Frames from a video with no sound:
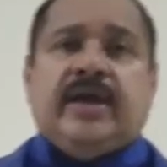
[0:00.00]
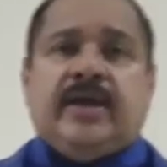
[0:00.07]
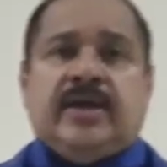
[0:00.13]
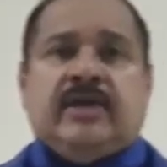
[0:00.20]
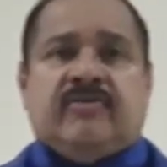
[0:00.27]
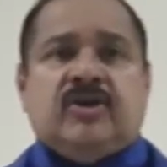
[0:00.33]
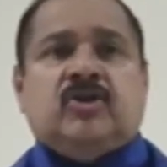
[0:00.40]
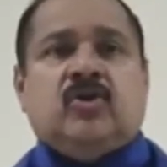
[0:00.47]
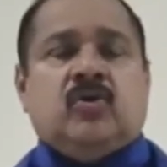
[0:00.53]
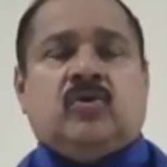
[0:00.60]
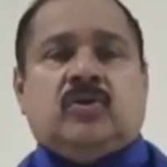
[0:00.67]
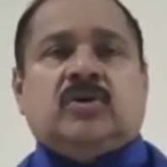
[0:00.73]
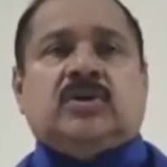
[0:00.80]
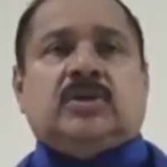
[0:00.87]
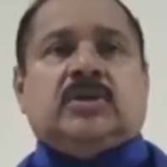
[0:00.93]
even
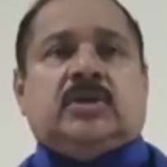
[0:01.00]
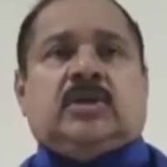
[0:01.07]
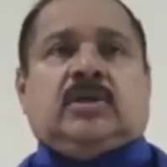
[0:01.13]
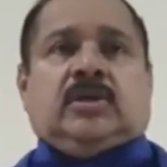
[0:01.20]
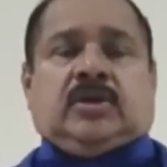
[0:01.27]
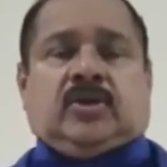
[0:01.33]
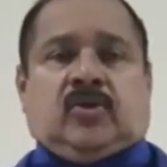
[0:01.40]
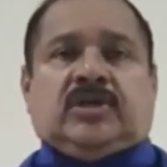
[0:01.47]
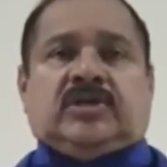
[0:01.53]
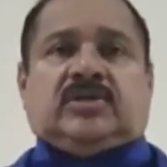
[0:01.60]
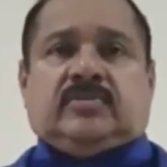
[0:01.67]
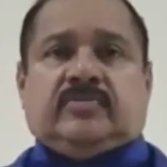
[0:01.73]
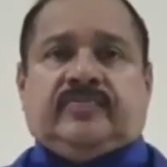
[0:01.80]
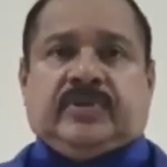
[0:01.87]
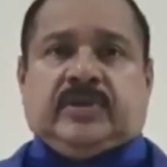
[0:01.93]
though not
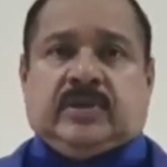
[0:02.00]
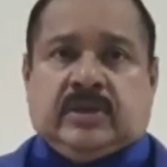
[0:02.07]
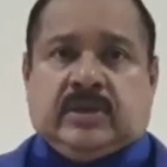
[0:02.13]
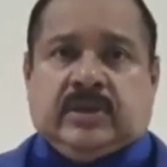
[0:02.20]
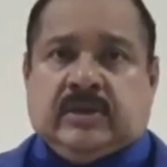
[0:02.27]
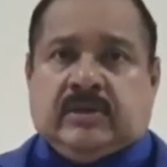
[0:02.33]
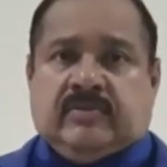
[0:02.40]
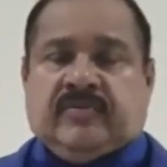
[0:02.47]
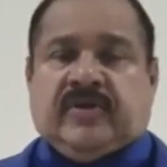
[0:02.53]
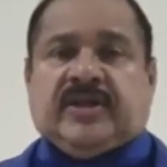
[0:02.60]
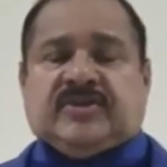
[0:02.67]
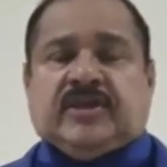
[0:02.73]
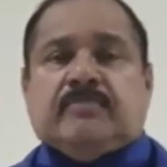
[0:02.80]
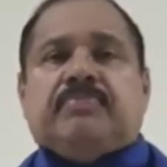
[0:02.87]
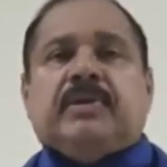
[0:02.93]
very
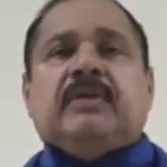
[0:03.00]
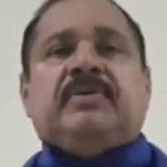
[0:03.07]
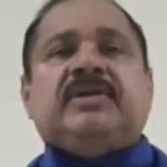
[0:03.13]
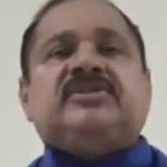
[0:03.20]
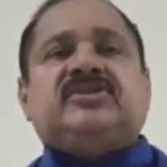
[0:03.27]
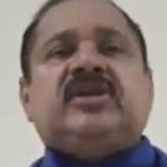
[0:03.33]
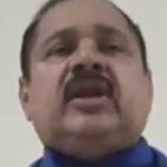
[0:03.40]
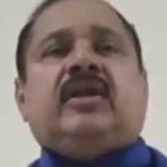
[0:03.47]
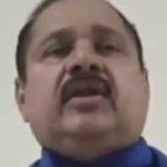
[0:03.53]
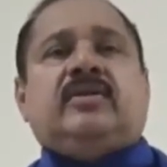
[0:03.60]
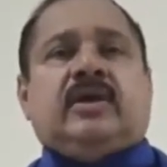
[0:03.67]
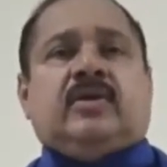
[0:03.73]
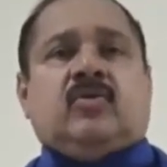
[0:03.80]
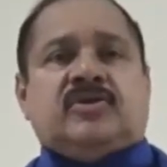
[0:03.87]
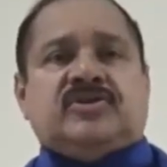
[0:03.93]
simple, but still
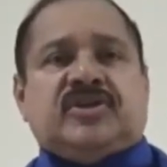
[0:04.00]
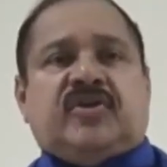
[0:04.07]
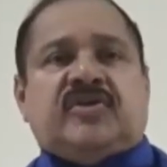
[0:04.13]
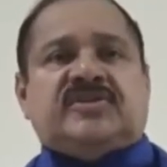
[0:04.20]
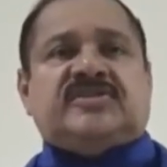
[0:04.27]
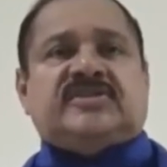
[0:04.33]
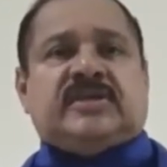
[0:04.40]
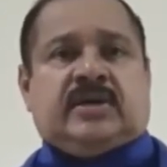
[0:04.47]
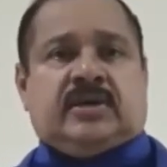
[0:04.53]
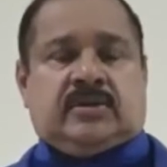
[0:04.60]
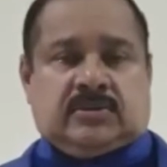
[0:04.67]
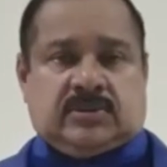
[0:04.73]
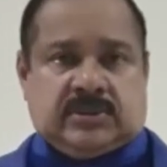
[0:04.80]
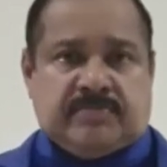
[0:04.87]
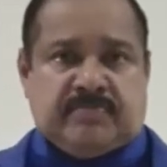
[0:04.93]
the consequences are
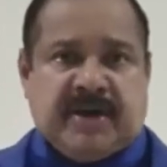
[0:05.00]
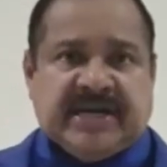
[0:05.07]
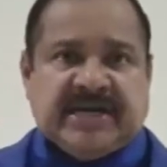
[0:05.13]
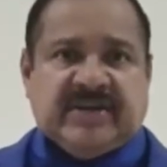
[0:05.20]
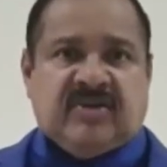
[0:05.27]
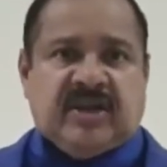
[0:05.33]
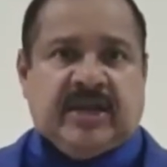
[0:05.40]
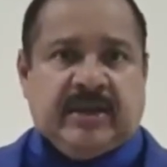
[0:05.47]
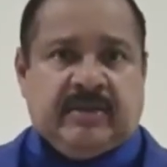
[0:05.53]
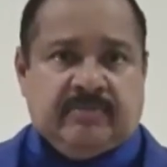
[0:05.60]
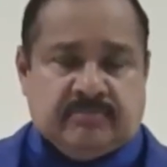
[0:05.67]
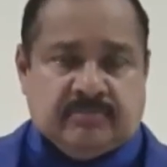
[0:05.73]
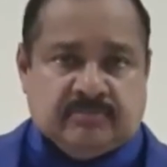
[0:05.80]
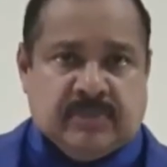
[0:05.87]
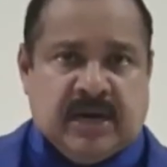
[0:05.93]
comparatively
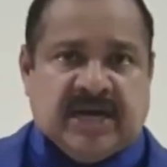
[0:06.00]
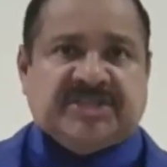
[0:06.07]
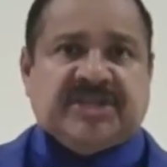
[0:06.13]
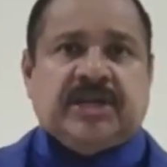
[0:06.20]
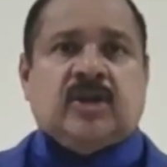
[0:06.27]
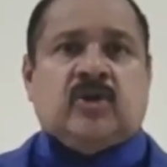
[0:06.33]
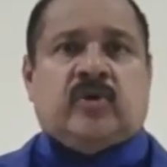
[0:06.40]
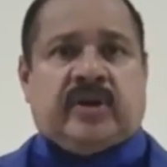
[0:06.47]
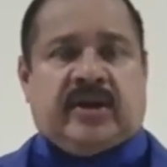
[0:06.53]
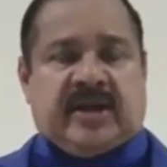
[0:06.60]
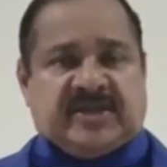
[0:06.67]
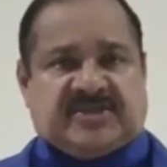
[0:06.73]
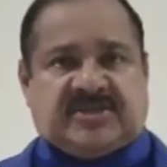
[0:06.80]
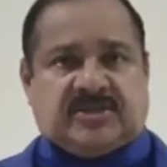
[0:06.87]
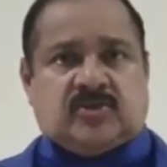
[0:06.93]
marginal or
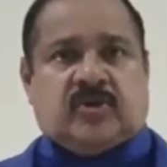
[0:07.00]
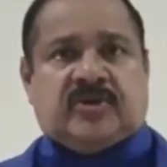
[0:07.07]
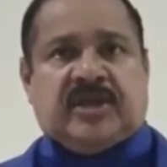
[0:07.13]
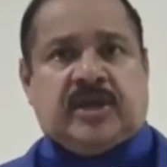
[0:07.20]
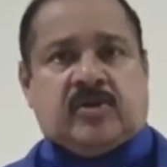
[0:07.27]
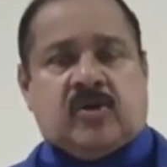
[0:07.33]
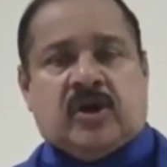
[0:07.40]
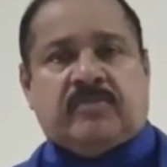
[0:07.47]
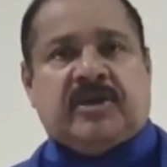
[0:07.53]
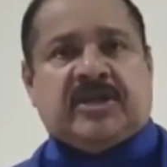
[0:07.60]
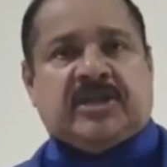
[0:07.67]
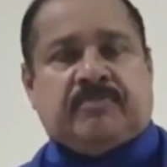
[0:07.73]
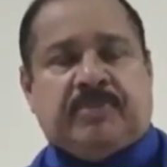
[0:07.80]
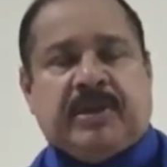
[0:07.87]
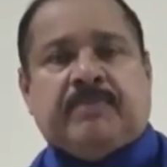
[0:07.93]
less on the economy
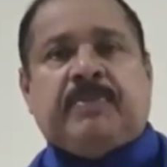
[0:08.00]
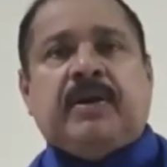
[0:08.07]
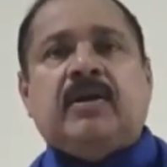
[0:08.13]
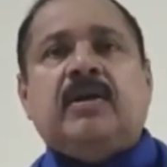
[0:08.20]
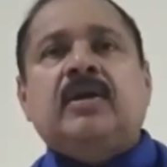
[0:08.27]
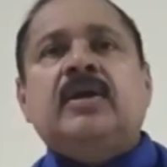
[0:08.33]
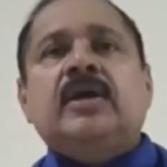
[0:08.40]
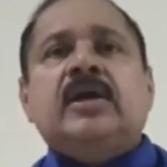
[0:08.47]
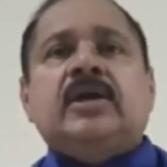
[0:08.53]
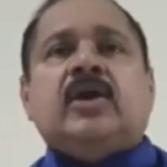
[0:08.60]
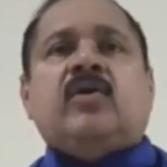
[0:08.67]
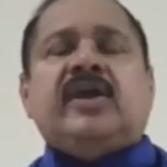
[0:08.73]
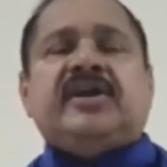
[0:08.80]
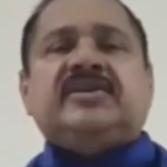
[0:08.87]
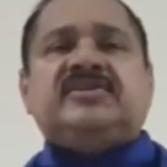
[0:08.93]
and the people. Now
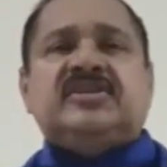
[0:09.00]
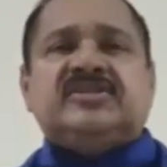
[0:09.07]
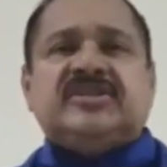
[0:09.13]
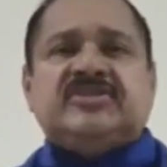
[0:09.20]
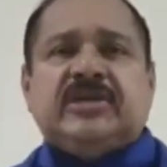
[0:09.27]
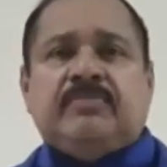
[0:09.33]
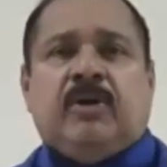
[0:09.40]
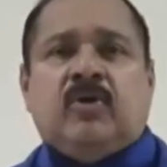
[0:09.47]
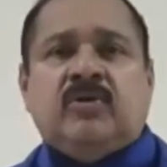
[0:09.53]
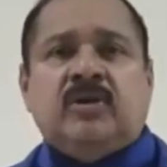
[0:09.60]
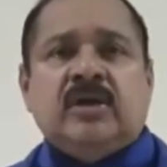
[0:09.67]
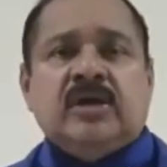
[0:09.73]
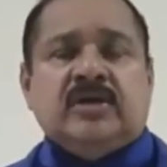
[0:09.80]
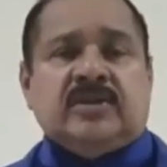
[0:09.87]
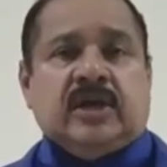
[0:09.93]
let us discuss
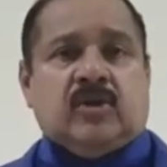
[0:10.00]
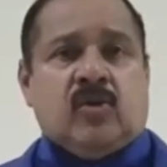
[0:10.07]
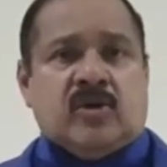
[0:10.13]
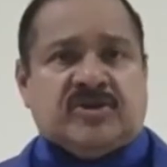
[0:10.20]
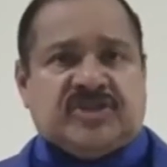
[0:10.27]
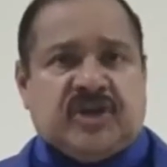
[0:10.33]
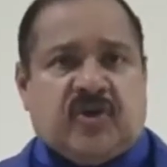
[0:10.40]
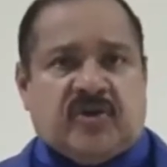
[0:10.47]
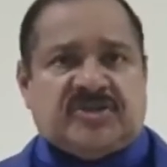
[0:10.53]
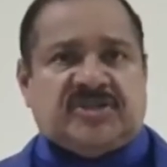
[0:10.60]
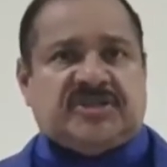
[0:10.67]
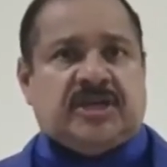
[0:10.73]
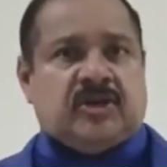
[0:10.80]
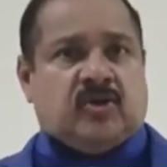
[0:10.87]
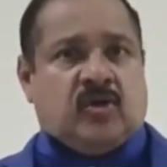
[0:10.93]
about the consequences
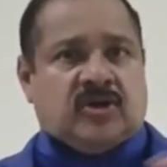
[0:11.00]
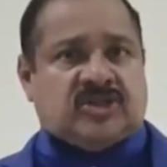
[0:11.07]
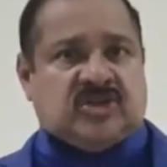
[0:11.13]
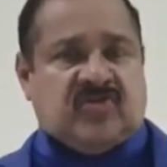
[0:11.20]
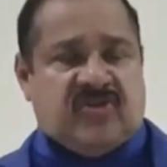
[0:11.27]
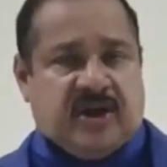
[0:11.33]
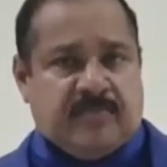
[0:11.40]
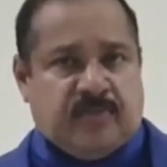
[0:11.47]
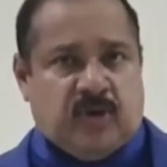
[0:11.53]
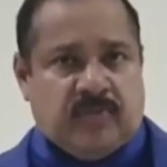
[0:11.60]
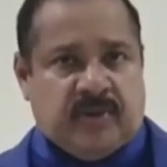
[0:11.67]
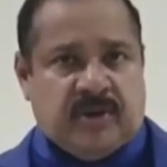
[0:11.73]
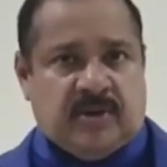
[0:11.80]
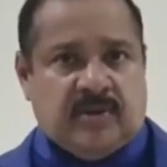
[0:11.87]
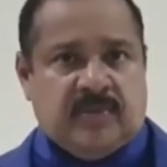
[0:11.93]
and cost of
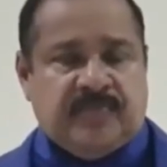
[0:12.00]
unemployment.